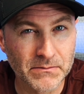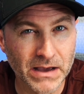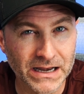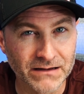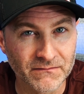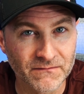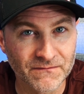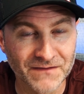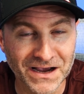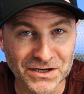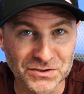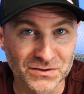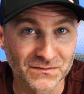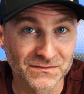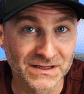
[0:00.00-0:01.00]

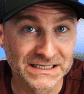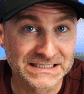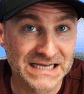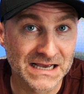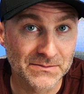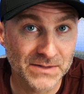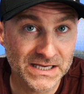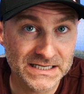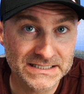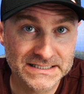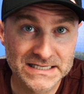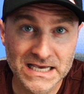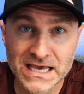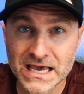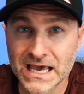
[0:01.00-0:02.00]
manufacturer flight time is.
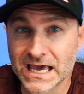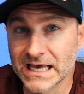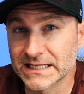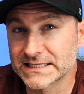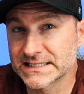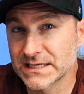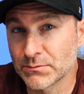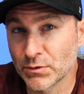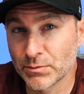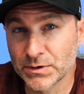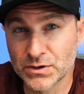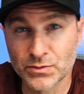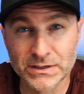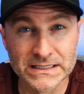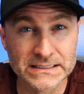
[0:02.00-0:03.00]
It's somewhere
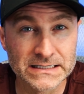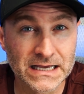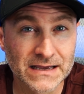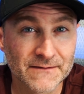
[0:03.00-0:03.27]
between